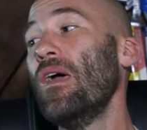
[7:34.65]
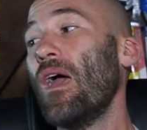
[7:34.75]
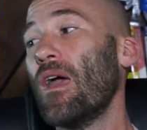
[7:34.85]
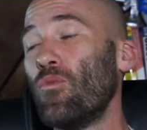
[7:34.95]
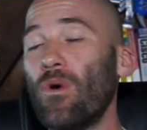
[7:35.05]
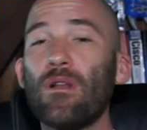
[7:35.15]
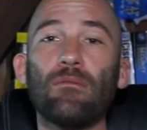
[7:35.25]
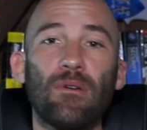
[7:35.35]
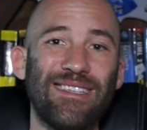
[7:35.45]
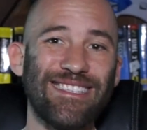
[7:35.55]
And one of the
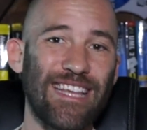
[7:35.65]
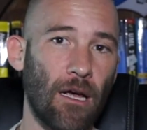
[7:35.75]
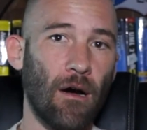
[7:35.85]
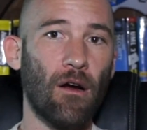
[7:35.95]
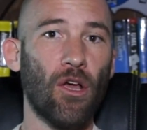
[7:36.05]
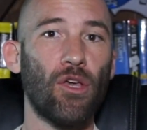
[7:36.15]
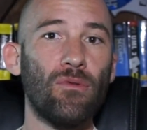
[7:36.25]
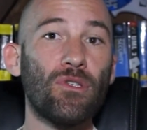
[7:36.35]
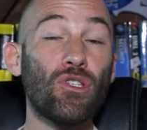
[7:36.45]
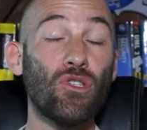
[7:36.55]
reasons that I argue
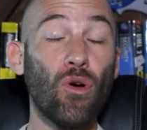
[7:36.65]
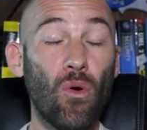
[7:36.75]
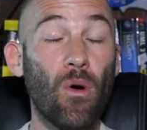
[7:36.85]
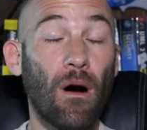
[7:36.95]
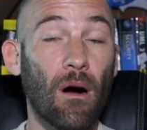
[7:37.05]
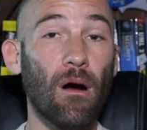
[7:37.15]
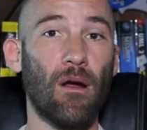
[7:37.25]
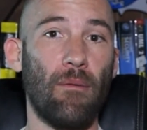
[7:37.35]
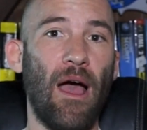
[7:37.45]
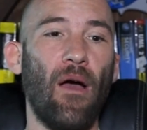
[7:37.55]
so
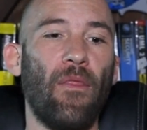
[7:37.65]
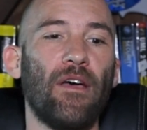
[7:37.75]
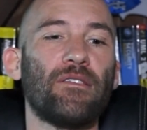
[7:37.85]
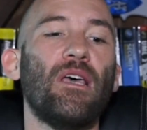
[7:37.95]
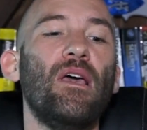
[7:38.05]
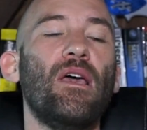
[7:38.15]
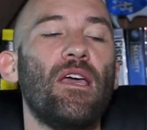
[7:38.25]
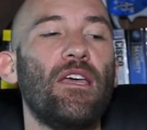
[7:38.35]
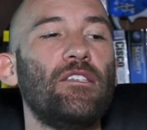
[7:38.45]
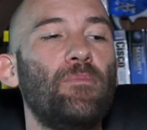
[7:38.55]
hard about this
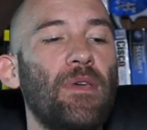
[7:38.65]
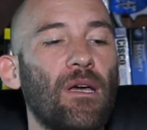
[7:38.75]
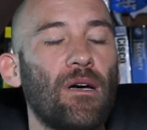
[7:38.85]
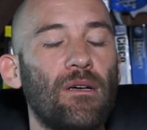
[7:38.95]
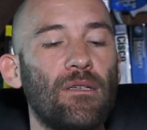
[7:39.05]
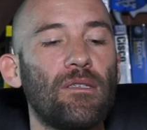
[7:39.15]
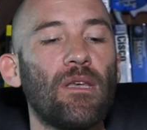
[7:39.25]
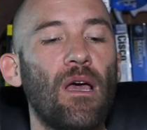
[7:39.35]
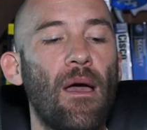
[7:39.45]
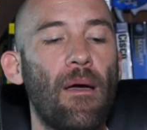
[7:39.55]
is because
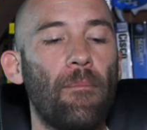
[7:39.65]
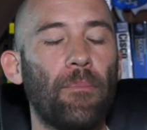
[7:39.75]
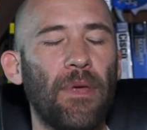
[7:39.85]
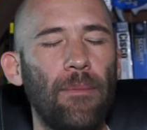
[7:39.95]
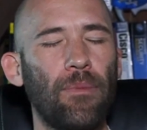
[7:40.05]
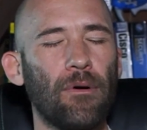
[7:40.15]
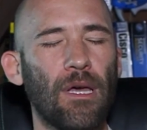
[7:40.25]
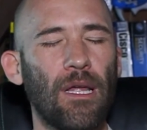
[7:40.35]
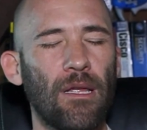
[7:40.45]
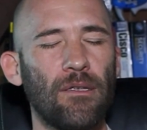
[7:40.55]
people
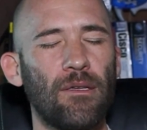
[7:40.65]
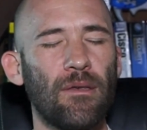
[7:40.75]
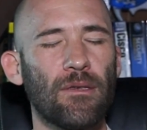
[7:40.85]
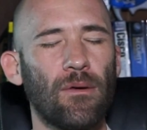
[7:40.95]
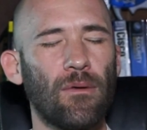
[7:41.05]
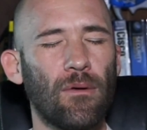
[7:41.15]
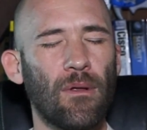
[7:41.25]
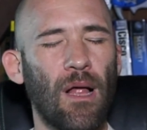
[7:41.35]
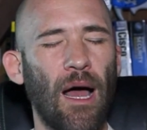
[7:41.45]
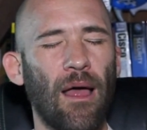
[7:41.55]
get into this
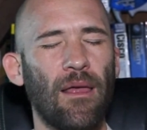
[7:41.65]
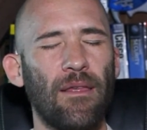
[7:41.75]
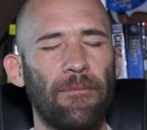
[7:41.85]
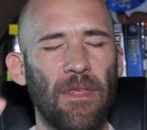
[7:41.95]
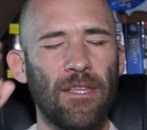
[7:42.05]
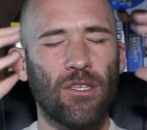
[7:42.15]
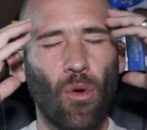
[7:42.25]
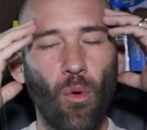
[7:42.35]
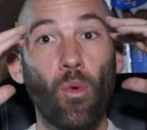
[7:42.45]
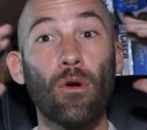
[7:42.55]
whole
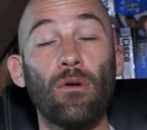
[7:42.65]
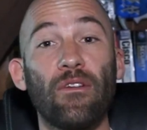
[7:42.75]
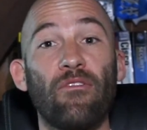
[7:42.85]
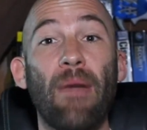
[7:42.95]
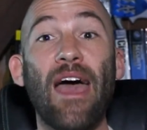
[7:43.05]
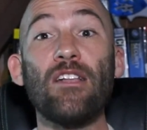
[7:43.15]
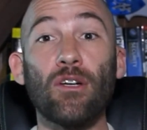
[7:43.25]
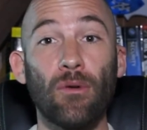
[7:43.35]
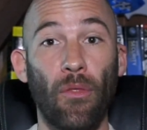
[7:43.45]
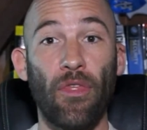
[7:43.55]
world of
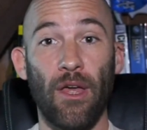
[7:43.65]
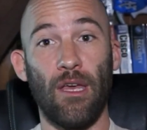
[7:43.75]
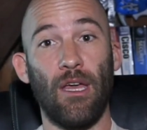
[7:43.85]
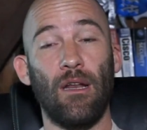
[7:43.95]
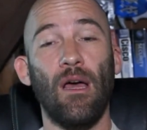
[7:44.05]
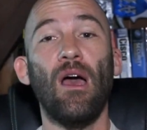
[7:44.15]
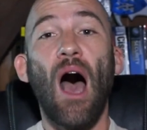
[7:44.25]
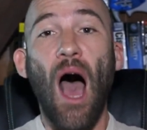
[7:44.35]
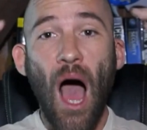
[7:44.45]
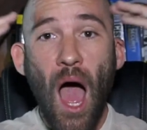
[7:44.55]
magical thinking.
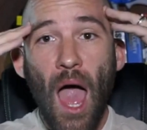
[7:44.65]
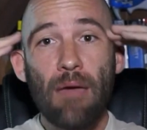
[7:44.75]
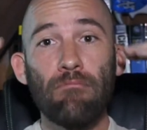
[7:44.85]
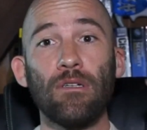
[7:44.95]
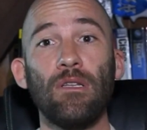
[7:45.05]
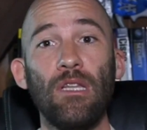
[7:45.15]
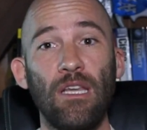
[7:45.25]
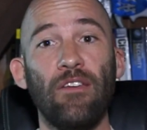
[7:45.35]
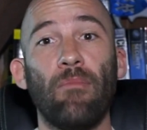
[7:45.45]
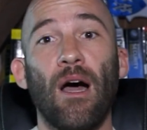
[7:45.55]
I
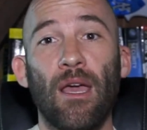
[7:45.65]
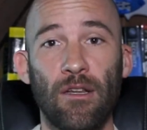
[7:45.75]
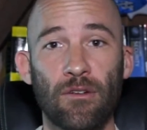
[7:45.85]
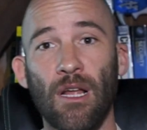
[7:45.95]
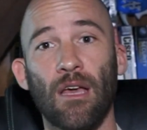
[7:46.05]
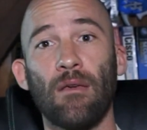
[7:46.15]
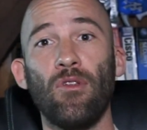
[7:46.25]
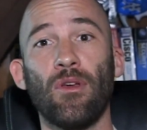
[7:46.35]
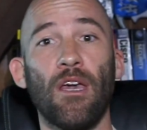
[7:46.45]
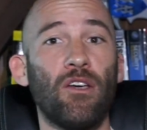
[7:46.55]
believe my internet
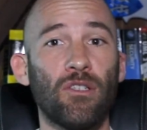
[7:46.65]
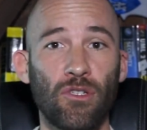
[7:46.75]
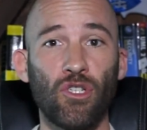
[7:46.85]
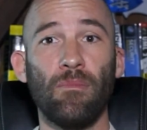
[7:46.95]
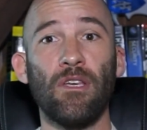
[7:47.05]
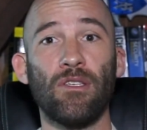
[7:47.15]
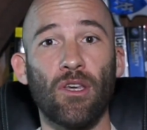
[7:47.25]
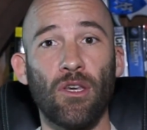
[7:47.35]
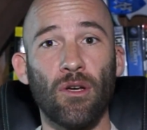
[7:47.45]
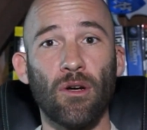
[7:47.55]
communications should be
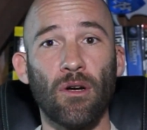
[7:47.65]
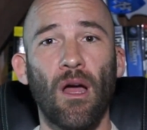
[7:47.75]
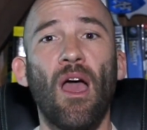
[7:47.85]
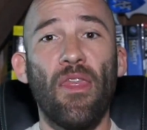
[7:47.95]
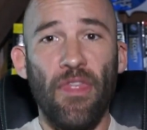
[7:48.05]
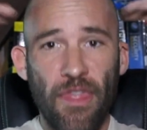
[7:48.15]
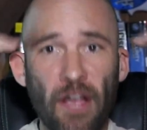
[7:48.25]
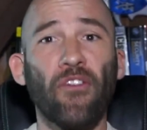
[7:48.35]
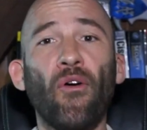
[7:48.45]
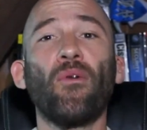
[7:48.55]
secure,
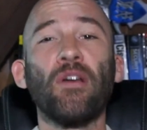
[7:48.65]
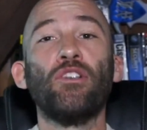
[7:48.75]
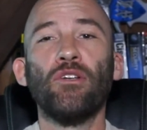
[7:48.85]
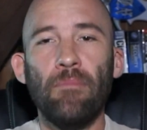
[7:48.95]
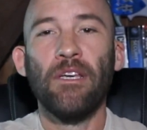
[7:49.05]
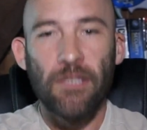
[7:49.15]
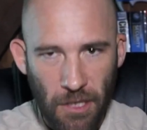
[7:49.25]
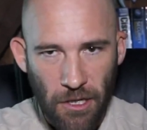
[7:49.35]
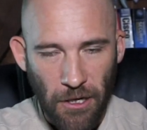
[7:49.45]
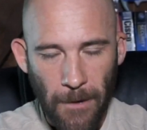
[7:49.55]
therefore it should be
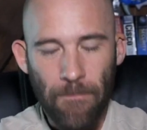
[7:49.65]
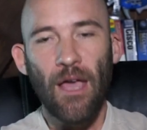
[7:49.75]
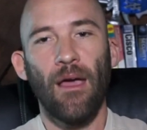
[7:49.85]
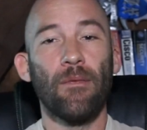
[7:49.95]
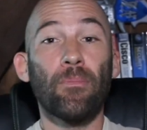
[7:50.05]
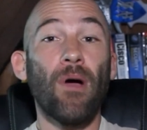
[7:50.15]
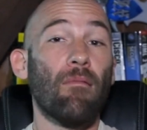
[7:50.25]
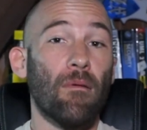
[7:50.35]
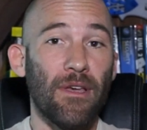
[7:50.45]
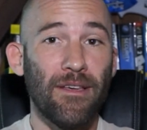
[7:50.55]
secure. And the
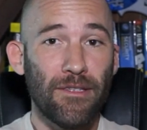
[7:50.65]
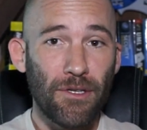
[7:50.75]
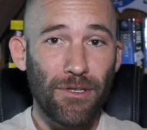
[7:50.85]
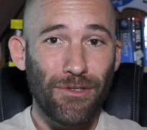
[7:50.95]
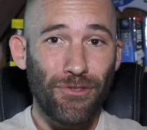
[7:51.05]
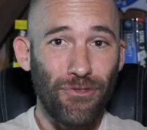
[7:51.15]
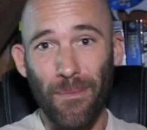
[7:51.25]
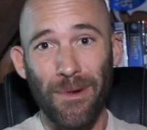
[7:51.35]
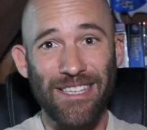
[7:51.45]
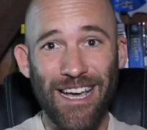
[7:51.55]
problem is
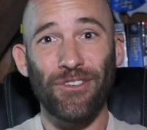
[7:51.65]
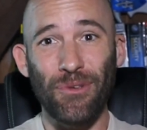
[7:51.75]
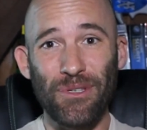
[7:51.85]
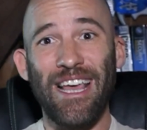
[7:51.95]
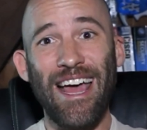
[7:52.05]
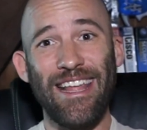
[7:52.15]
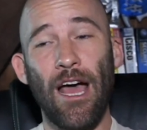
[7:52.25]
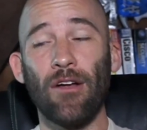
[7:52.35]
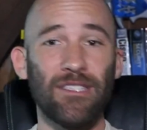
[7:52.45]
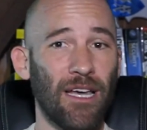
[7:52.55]
nobody's actually sat
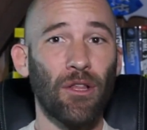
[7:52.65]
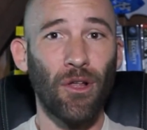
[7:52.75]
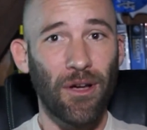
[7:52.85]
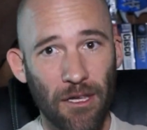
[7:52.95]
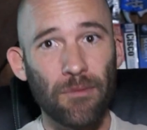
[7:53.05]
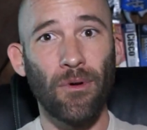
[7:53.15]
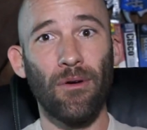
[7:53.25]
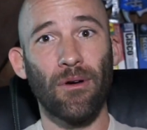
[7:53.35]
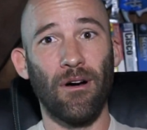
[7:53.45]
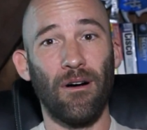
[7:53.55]
down to take a look at these
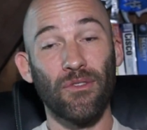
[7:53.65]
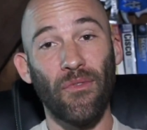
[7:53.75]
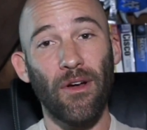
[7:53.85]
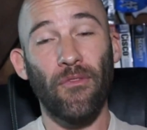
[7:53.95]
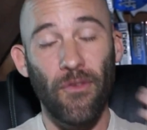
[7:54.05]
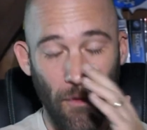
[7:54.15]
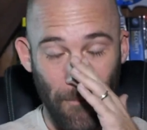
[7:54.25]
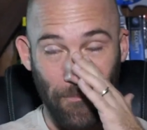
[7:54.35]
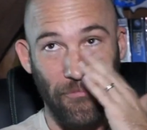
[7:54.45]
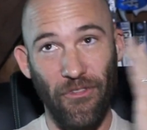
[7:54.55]
protocols, or
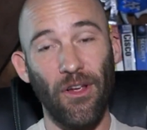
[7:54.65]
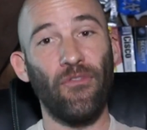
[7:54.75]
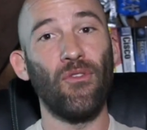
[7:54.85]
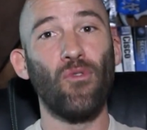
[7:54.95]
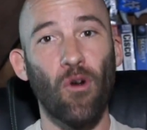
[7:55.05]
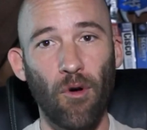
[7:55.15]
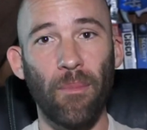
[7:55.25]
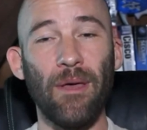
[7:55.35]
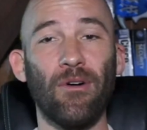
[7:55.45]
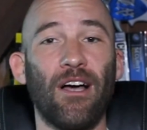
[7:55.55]
very few normal
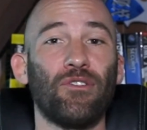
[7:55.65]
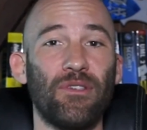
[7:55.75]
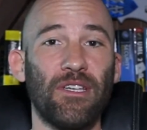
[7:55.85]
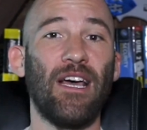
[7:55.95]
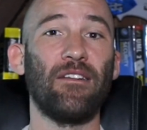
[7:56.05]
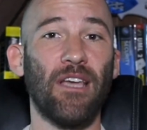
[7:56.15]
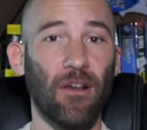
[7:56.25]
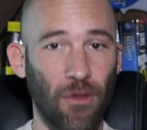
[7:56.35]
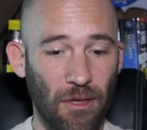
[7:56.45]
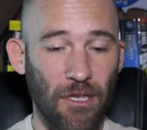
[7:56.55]
people actually sit down to take
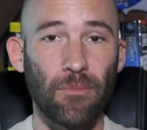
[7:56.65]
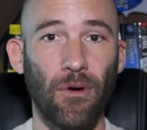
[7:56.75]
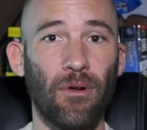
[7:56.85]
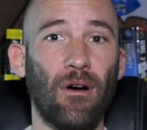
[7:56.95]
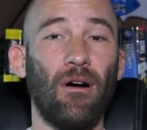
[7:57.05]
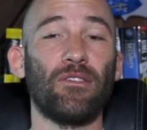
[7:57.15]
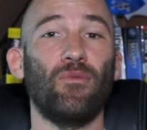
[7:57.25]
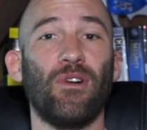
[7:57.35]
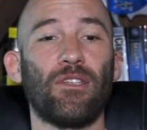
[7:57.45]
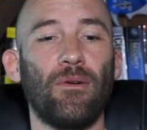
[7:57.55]
a look at these protocols and
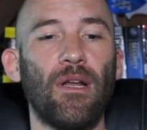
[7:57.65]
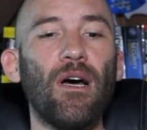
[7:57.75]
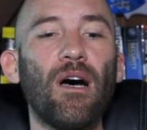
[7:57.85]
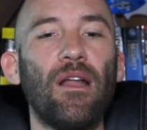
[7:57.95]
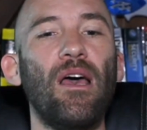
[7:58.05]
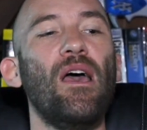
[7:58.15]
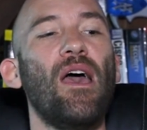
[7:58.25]
what's going on.